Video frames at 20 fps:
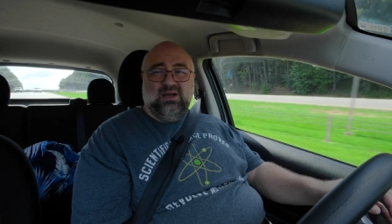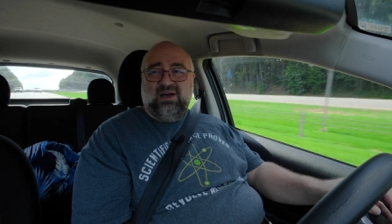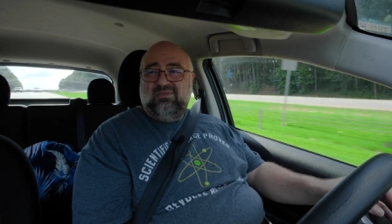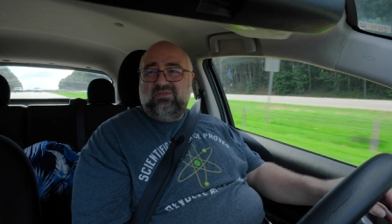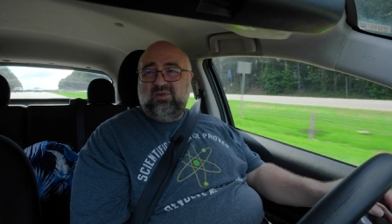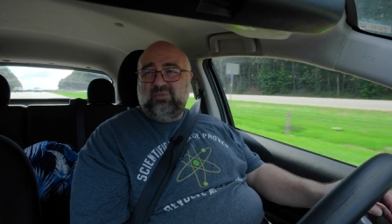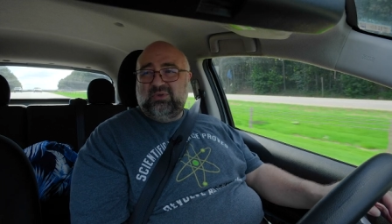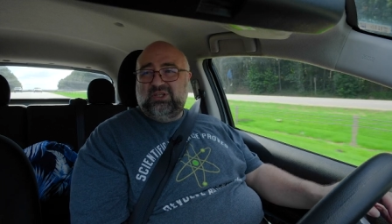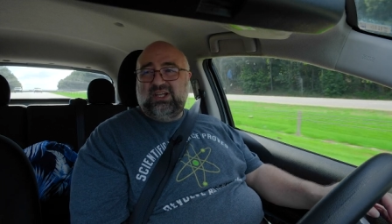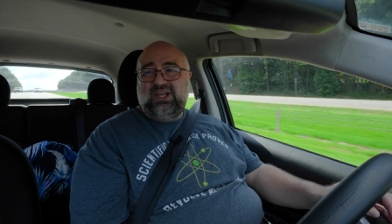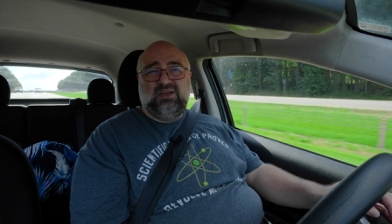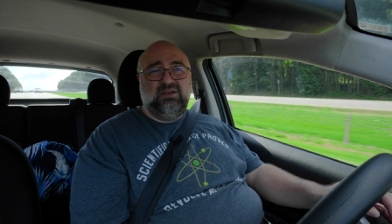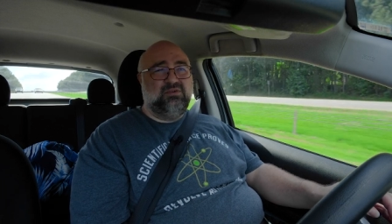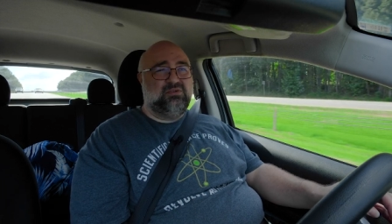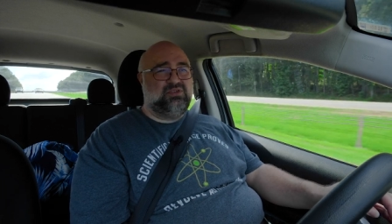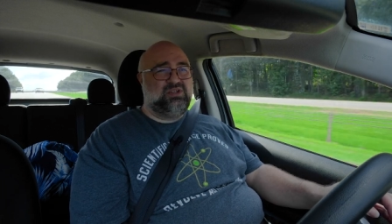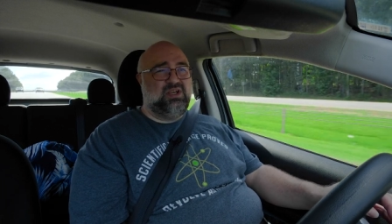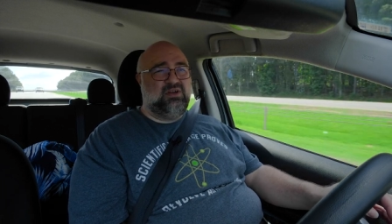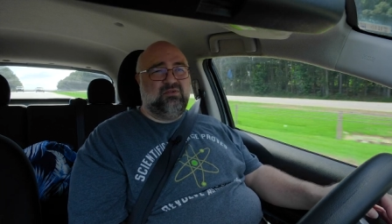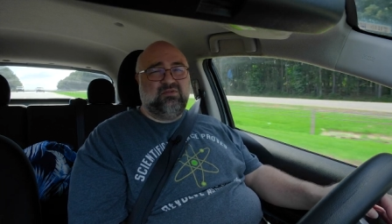of the
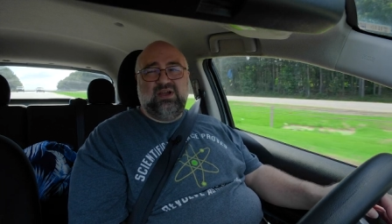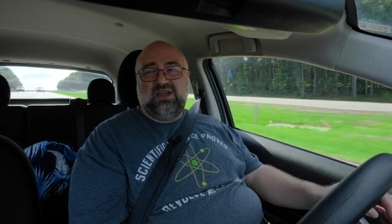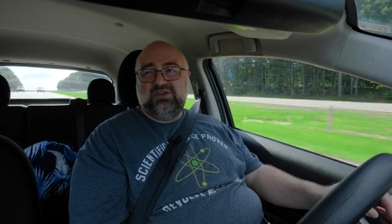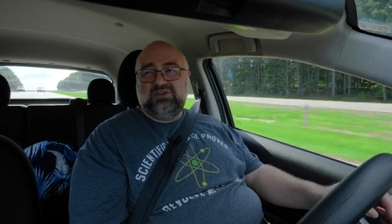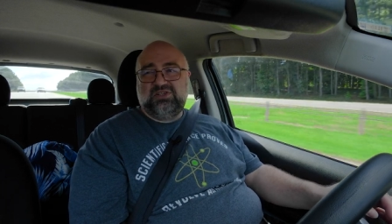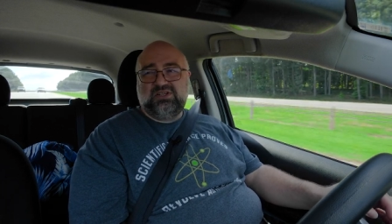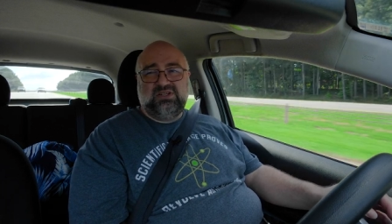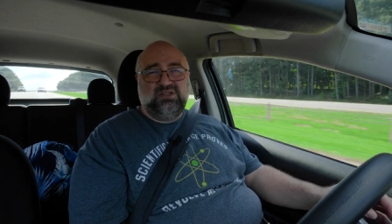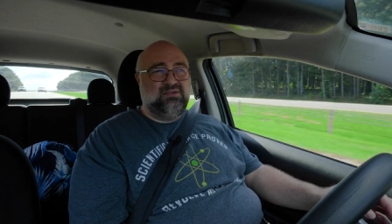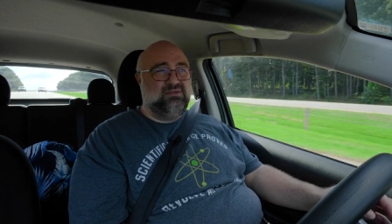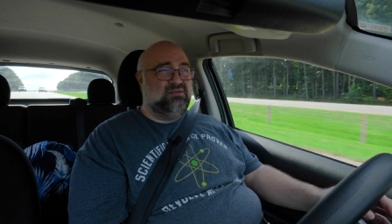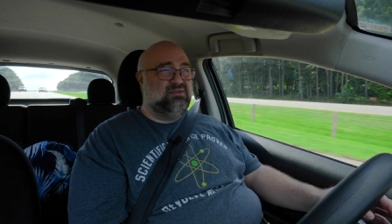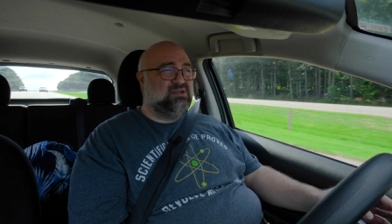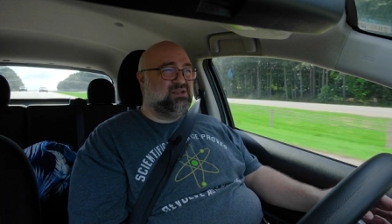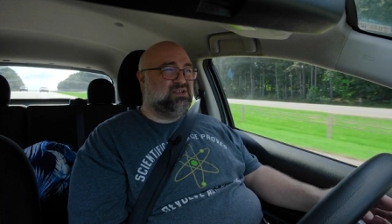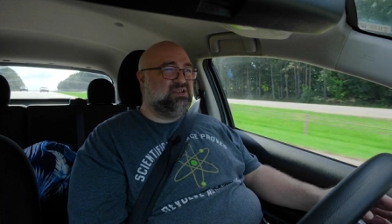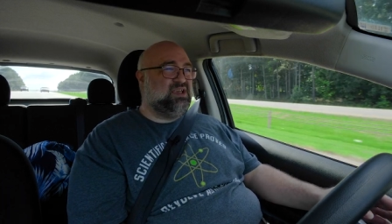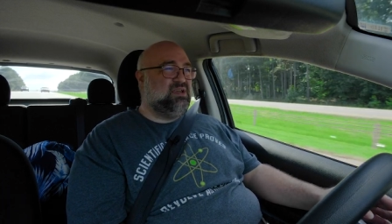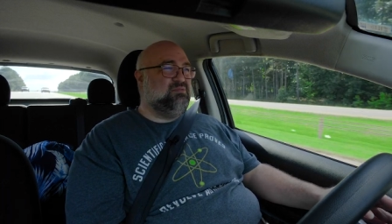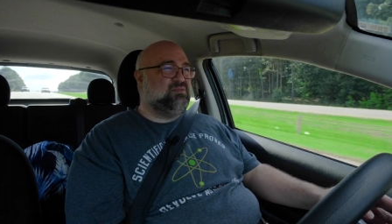millennial generation
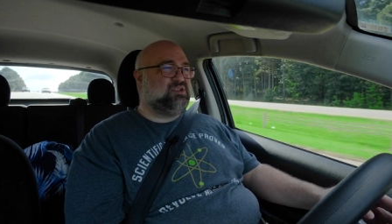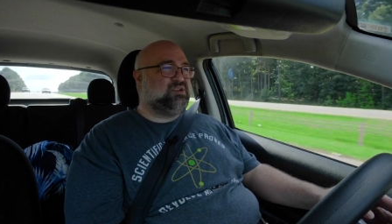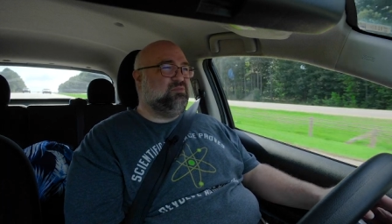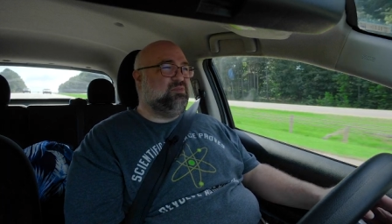seems